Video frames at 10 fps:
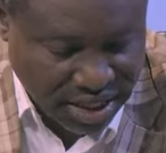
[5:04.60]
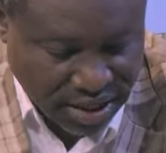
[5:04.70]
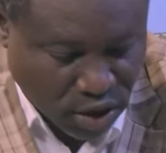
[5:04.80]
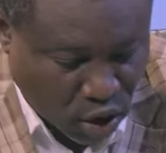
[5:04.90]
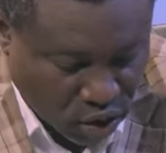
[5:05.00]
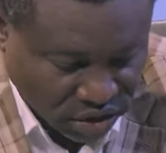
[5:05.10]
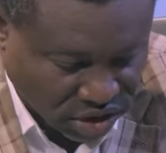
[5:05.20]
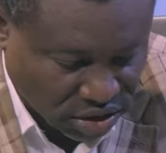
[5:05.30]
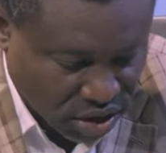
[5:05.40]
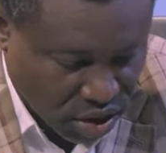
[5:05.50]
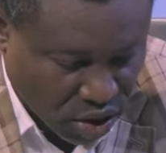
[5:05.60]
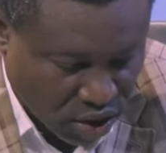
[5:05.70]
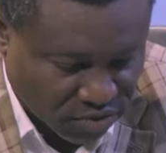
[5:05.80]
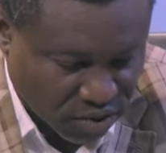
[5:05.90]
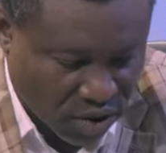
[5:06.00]
uh, cause
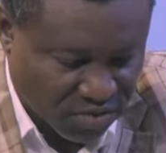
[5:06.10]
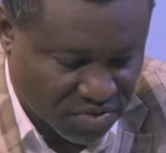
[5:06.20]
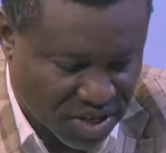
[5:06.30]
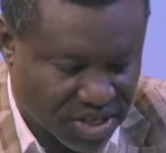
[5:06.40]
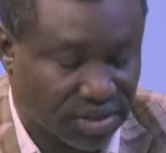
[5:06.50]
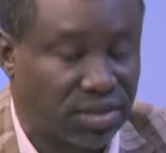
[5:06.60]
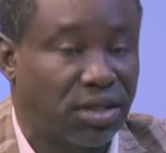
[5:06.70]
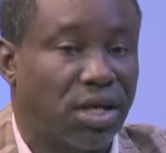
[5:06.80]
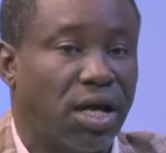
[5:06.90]
of, of it.